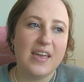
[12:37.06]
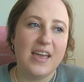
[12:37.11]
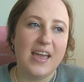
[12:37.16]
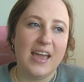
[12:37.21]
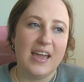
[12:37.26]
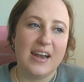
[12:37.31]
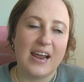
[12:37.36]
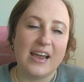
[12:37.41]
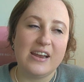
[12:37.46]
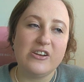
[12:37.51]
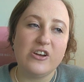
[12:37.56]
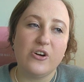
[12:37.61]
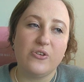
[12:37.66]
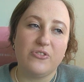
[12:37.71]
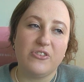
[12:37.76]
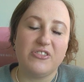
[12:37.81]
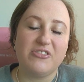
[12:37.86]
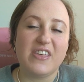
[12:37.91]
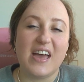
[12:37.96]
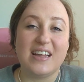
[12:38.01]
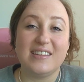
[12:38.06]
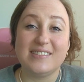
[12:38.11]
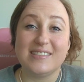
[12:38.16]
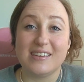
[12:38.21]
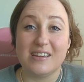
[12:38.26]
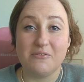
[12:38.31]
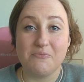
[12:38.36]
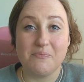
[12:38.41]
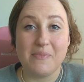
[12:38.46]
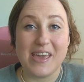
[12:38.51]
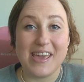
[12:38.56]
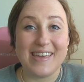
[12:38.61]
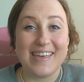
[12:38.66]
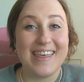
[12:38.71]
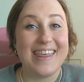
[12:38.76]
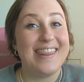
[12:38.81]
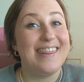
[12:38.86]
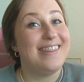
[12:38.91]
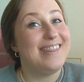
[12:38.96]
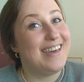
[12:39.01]
And I know that that's going to
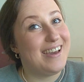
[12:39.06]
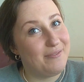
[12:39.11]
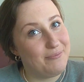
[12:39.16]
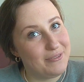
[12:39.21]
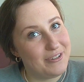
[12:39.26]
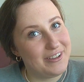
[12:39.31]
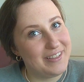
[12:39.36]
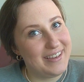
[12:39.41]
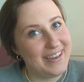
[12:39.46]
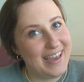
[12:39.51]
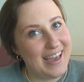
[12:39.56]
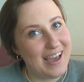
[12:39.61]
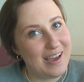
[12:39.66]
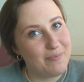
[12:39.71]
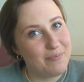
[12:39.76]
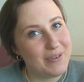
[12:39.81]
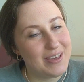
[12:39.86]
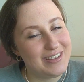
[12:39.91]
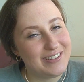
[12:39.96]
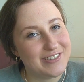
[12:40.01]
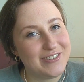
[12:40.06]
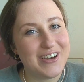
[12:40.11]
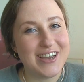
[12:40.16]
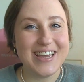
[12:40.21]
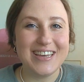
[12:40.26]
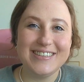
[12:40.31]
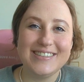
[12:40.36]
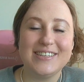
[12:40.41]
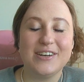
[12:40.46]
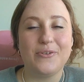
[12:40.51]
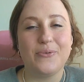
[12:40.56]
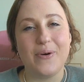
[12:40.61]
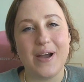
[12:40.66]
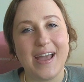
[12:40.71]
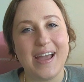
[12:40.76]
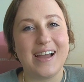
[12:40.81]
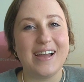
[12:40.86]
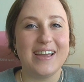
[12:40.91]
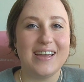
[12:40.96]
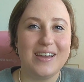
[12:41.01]
make them really happy. So I guess in a
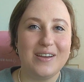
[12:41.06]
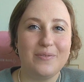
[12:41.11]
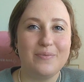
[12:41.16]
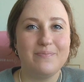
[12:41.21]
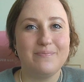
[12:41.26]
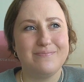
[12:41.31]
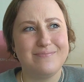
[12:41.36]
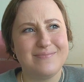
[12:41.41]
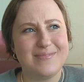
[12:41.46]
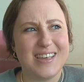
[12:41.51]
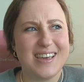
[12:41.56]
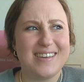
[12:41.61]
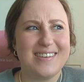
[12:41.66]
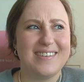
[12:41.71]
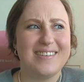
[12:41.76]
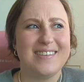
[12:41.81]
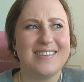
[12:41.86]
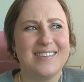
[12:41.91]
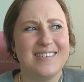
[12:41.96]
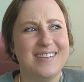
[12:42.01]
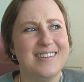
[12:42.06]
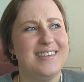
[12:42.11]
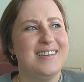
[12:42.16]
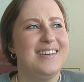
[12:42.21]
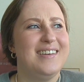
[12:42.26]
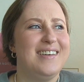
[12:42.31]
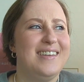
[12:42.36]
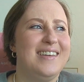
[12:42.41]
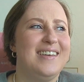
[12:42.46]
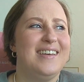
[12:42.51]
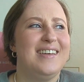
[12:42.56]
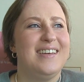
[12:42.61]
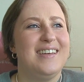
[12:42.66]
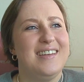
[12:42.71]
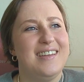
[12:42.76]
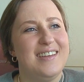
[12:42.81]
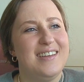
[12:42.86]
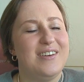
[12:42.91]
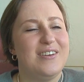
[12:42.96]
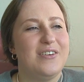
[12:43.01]
way I am like
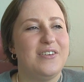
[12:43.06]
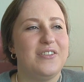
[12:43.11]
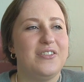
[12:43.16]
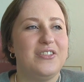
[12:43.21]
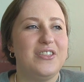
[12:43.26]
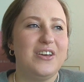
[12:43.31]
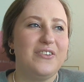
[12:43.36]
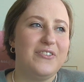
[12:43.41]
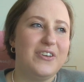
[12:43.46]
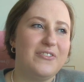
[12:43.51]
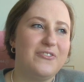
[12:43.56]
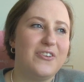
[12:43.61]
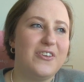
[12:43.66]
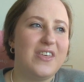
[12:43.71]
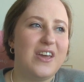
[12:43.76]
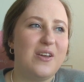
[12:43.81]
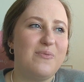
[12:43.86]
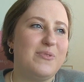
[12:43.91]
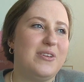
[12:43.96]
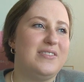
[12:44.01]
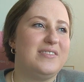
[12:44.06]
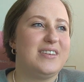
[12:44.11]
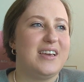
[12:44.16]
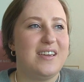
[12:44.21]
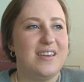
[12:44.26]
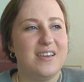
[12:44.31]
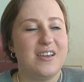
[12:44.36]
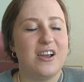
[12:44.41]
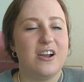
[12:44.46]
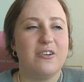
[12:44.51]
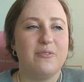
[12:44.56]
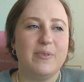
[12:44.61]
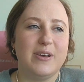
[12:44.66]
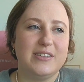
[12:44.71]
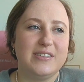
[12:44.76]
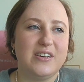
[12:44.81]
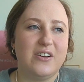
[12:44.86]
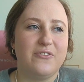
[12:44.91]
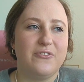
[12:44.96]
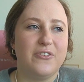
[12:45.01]
living for them and taking care of
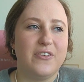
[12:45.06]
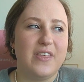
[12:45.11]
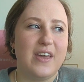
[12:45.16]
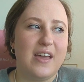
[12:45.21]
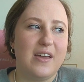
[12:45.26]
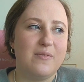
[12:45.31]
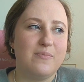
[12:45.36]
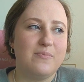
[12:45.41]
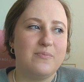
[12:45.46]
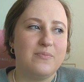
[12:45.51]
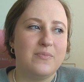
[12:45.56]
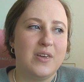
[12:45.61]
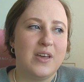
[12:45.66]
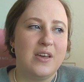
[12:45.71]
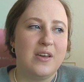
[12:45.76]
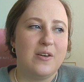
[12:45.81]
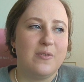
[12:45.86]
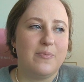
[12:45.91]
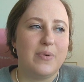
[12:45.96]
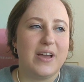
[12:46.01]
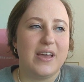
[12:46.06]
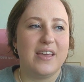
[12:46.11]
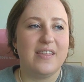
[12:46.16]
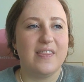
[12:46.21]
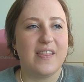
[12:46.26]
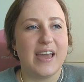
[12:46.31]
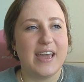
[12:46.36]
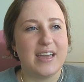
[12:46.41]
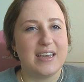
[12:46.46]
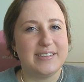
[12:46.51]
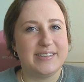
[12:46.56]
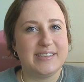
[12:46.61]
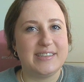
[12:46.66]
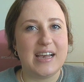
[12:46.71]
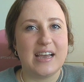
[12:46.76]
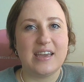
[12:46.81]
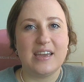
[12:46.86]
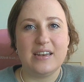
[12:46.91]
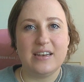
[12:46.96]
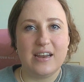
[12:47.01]
myself for them, but in like a
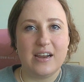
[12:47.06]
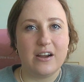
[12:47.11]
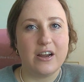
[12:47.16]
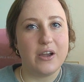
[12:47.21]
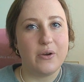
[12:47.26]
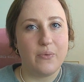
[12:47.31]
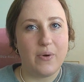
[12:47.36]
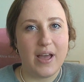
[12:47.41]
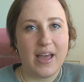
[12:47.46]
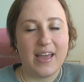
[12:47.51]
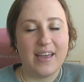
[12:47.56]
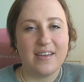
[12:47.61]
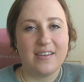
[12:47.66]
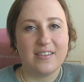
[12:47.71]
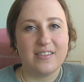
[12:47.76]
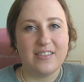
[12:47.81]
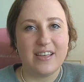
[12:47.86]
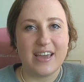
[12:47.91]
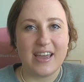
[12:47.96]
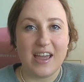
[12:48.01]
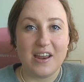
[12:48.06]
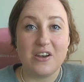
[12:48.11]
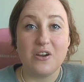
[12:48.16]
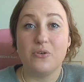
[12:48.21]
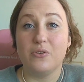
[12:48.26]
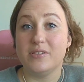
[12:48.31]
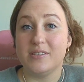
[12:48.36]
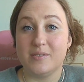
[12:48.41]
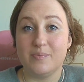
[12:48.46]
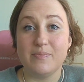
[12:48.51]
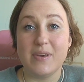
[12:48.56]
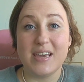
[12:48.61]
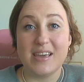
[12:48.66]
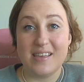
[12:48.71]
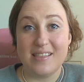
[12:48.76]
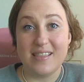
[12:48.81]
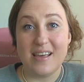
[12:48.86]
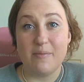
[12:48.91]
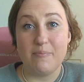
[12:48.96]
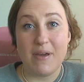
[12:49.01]
secondary way. Like I know it's
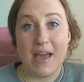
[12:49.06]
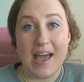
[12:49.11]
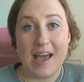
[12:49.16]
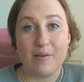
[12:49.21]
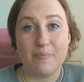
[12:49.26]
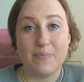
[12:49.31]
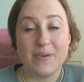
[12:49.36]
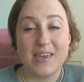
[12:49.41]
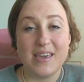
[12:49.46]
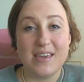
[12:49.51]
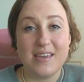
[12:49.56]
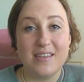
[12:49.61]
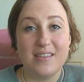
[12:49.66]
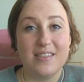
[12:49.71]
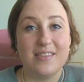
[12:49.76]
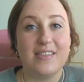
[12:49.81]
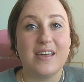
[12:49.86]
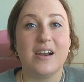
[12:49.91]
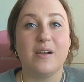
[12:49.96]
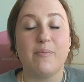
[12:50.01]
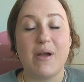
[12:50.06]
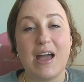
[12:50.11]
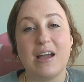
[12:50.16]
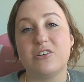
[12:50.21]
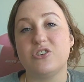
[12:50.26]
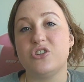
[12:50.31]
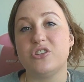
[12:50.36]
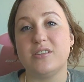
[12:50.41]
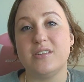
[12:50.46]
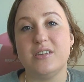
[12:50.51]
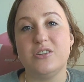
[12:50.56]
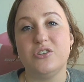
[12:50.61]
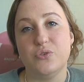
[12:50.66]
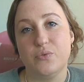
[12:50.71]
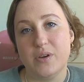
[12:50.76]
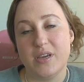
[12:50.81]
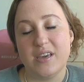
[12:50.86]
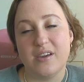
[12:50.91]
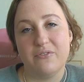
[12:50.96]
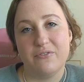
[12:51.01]
making them happy that I'm actually
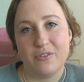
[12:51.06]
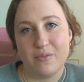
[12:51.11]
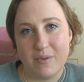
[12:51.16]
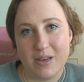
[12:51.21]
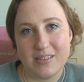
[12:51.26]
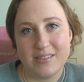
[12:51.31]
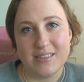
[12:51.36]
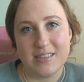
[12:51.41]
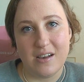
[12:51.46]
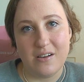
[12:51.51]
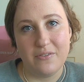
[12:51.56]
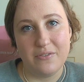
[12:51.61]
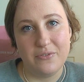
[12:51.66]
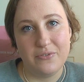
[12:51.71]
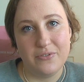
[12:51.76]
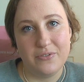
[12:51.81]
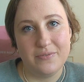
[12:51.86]
doing it for myself.